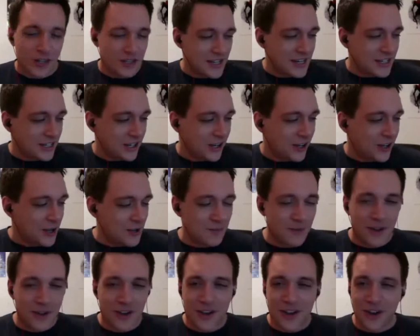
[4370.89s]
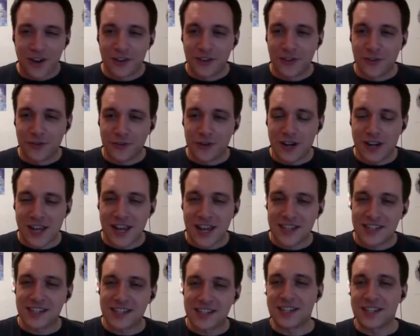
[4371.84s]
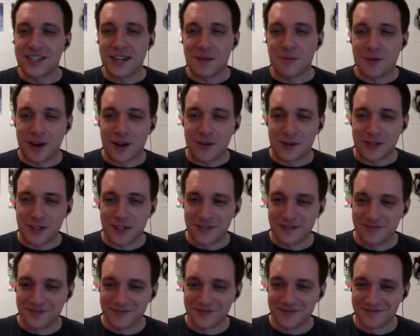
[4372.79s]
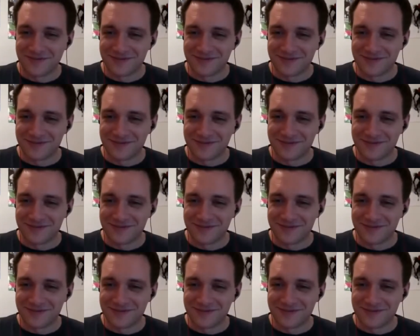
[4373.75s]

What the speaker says: of quality time on the 3DS's internet browser.